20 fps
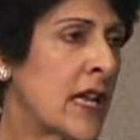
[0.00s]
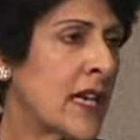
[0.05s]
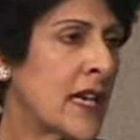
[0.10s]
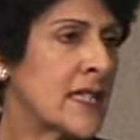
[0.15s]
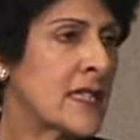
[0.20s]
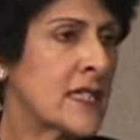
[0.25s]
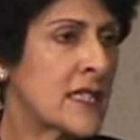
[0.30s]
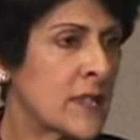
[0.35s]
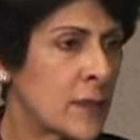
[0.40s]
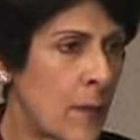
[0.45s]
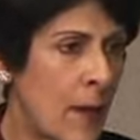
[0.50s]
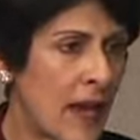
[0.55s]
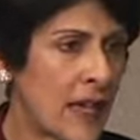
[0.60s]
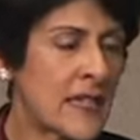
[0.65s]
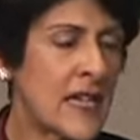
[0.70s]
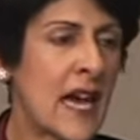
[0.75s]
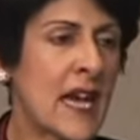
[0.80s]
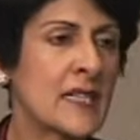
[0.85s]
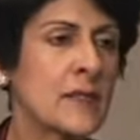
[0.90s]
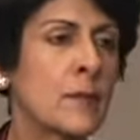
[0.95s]
that I suspect
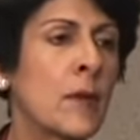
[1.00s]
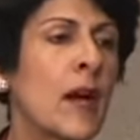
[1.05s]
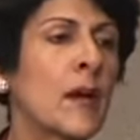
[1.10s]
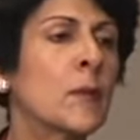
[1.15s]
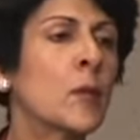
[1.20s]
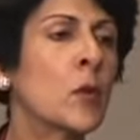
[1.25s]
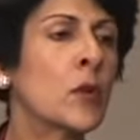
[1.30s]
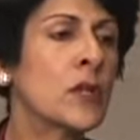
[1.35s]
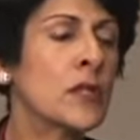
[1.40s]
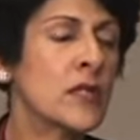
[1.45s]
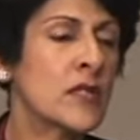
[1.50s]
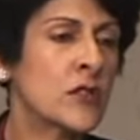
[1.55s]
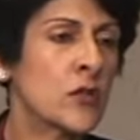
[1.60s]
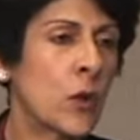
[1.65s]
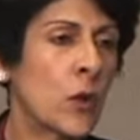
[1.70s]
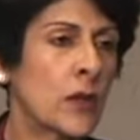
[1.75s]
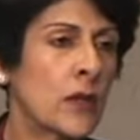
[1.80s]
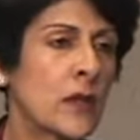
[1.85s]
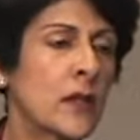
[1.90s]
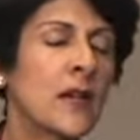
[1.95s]
has bipolar
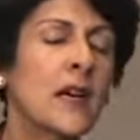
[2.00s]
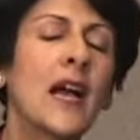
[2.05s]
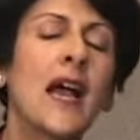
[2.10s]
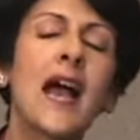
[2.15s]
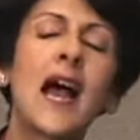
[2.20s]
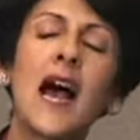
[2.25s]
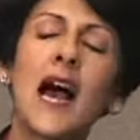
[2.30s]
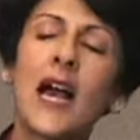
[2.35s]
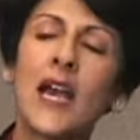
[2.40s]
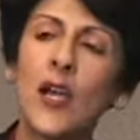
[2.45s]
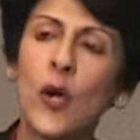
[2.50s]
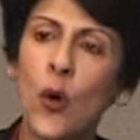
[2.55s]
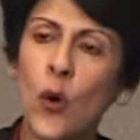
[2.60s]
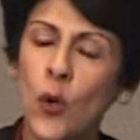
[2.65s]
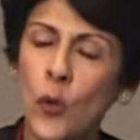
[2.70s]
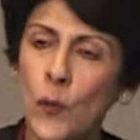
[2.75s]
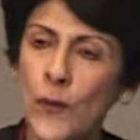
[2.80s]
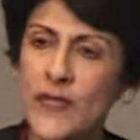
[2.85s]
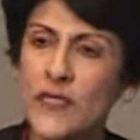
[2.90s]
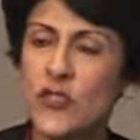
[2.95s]
disorder, I
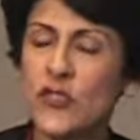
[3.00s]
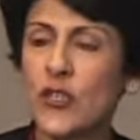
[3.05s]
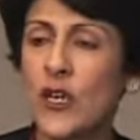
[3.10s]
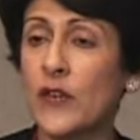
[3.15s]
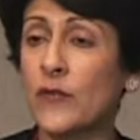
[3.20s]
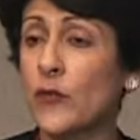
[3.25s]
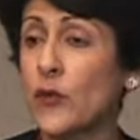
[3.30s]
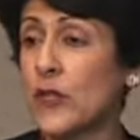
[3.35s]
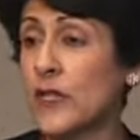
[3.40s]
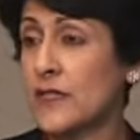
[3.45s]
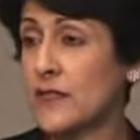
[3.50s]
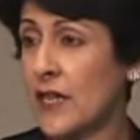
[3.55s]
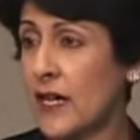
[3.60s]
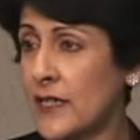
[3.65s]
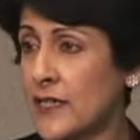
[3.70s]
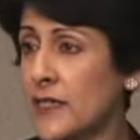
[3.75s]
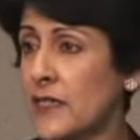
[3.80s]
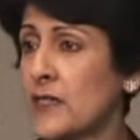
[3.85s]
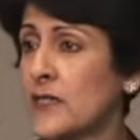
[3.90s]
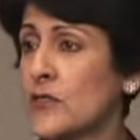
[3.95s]
always check for
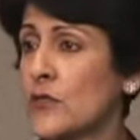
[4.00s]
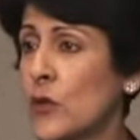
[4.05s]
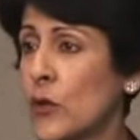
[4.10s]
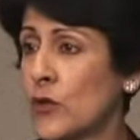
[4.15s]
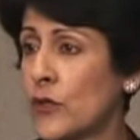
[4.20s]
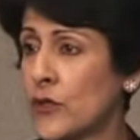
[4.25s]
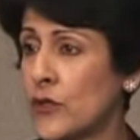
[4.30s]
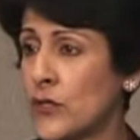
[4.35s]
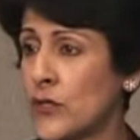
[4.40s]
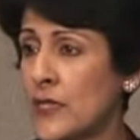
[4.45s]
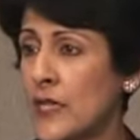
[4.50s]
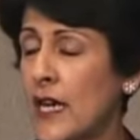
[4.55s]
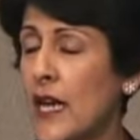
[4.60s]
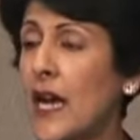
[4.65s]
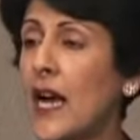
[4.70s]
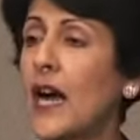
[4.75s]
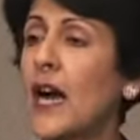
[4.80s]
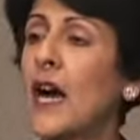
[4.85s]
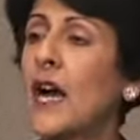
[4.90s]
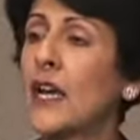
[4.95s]
anxiety disorders.
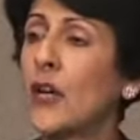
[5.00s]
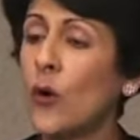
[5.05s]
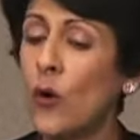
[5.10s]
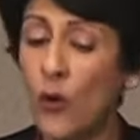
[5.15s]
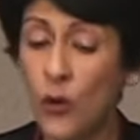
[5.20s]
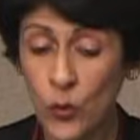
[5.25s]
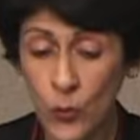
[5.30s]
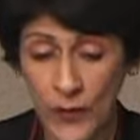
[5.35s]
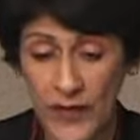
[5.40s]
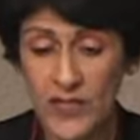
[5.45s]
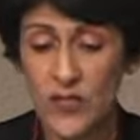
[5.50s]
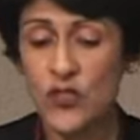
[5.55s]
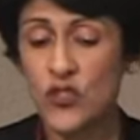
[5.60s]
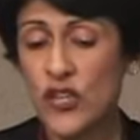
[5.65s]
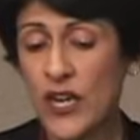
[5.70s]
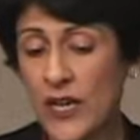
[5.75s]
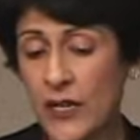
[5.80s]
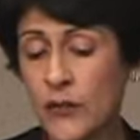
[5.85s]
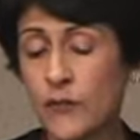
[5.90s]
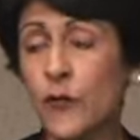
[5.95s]
I always
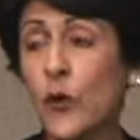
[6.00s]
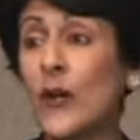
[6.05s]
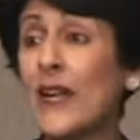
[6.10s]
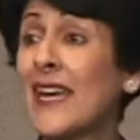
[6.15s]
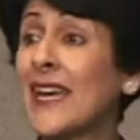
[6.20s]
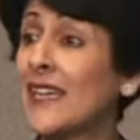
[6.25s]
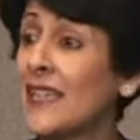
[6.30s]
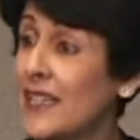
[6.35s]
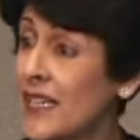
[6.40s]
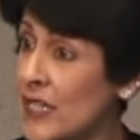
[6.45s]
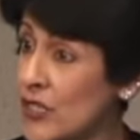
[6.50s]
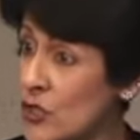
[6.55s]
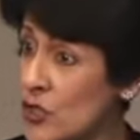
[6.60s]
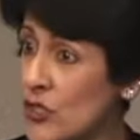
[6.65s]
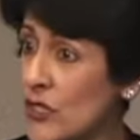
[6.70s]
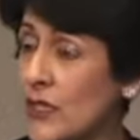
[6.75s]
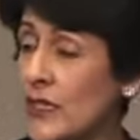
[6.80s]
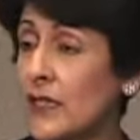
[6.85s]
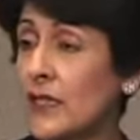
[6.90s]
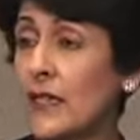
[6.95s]
check for
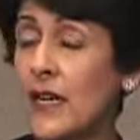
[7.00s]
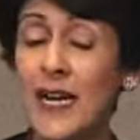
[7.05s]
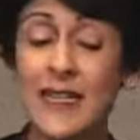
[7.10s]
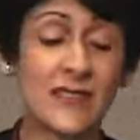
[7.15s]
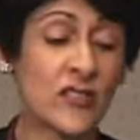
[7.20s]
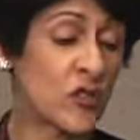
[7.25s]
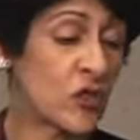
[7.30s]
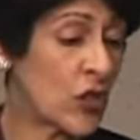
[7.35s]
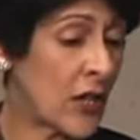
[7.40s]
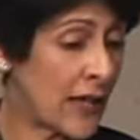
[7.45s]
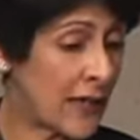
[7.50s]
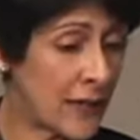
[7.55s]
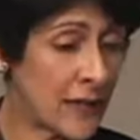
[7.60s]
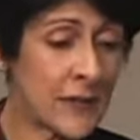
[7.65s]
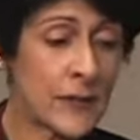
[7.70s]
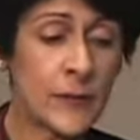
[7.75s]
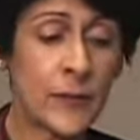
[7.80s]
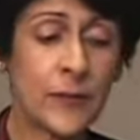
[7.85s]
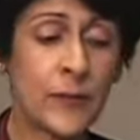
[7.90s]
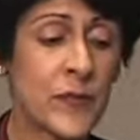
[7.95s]
ADHD as a
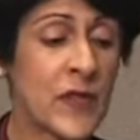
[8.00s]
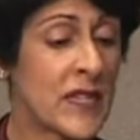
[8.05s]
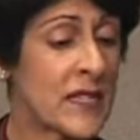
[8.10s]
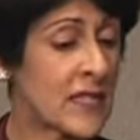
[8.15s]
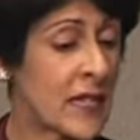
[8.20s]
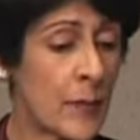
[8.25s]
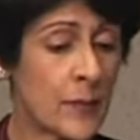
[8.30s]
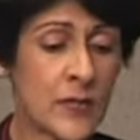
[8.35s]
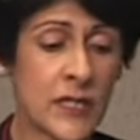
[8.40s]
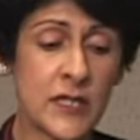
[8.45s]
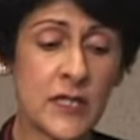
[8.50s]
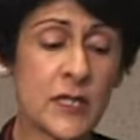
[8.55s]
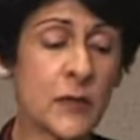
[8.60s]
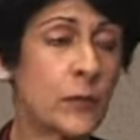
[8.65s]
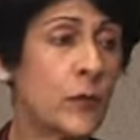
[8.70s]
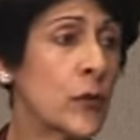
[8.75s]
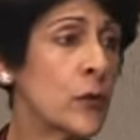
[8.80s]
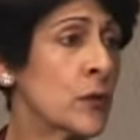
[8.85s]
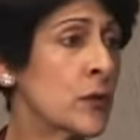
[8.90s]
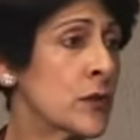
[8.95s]
child, substance
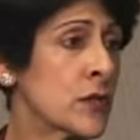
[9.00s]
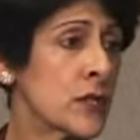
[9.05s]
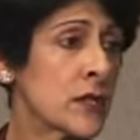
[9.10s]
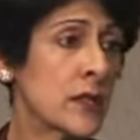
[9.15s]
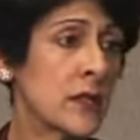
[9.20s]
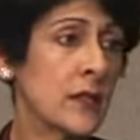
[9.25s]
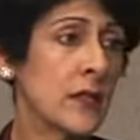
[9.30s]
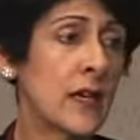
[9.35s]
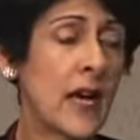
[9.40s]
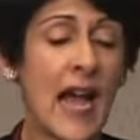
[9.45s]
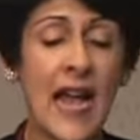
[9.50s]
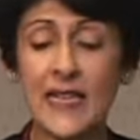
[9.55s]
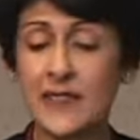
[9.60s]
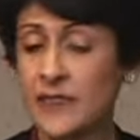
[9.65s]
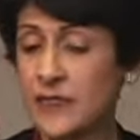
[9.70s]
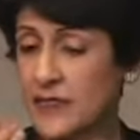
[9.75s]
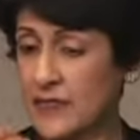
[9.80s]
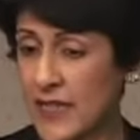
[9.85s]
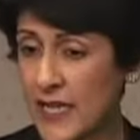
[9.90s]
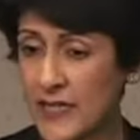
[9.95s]
abuse as
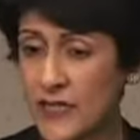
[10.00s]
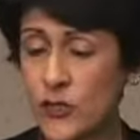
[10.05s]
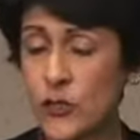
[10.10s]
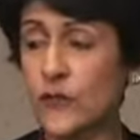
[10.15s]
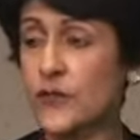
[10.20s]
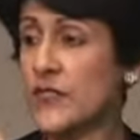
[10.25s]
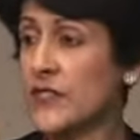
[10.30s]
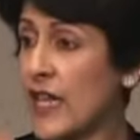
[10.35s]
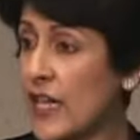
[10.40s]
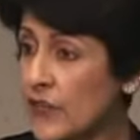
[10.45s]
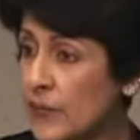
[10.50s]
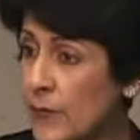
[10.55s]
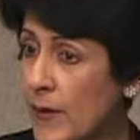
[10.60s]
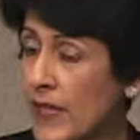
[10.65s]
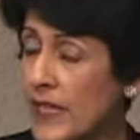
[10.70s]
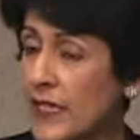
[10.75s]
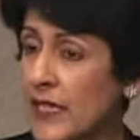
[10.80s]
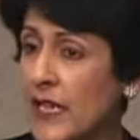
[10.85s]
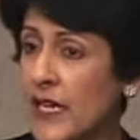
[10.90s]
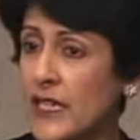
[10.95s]
a sense of
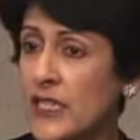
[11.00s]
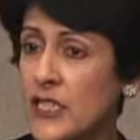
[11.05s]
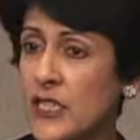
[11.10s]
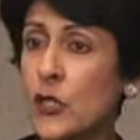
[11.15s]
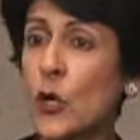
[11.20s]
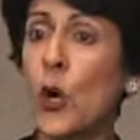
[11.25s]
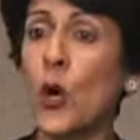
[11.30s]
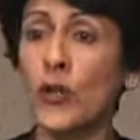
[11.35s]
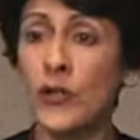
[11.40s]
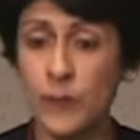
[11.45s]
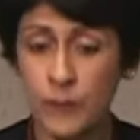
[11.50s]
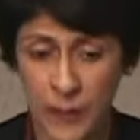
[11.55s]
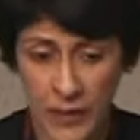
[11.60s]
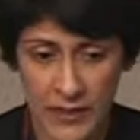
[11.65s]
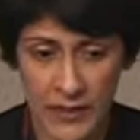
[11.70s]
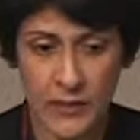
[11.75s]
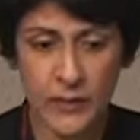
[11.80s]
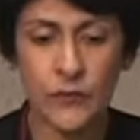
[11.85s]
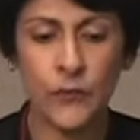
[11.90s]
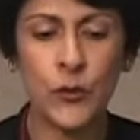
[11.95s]
self-medicating or
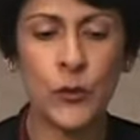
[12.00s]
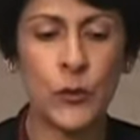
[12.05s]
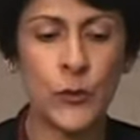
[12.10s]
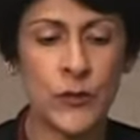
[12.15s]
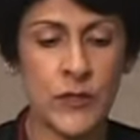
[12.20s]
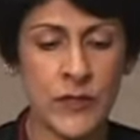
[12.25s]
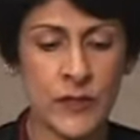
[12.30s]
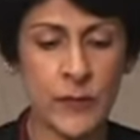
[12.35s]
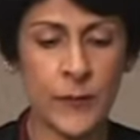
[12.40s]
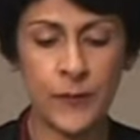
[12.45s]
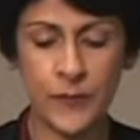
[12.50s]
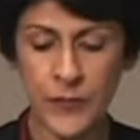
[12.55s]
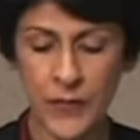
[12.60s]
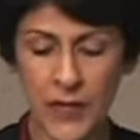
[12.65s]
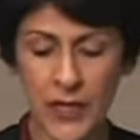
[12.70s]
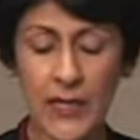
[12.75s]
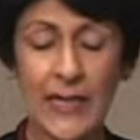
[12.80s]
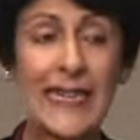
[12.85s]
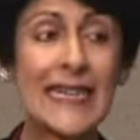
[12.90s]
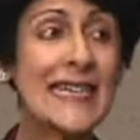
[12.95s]
impulsive use,
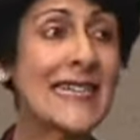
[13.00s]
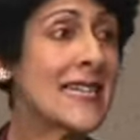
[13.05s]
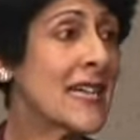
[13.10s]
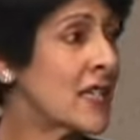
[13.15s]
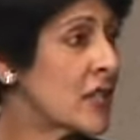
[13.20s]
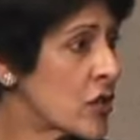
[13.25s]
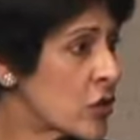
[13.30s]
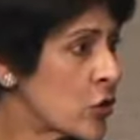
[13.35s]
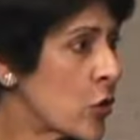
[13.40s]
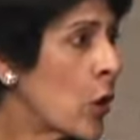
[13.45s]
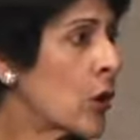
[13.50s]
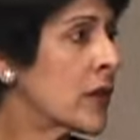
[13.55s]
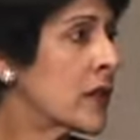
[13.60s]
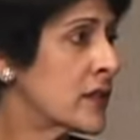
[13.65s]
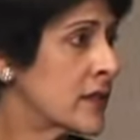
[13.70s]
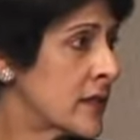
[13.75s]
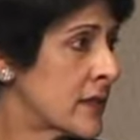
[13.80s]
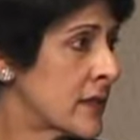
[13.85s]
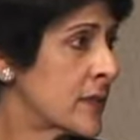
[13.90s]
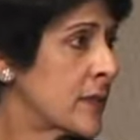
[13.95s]
eating
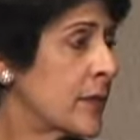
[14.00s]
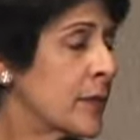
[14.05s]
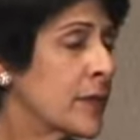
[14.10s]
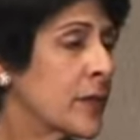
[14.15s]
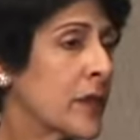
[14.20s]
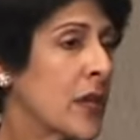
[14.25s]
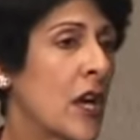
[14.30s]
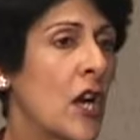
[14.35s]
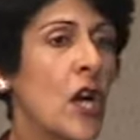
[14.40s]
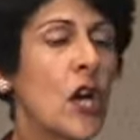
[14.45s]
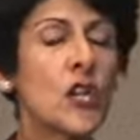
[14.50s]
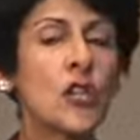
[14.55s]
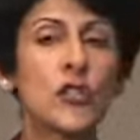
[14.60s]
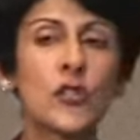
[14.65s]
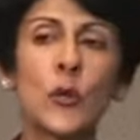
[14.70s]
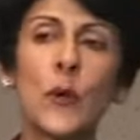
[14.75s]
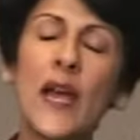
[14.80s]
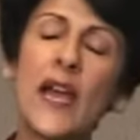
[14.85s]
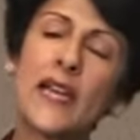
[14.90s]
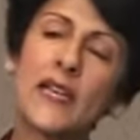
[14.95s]
disorders.
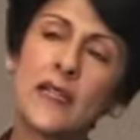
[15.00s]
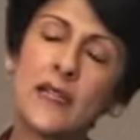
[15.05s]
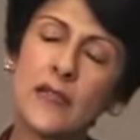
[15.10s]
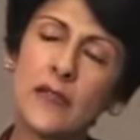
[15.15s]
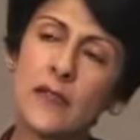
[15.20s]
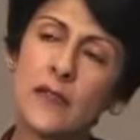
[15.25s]
So, and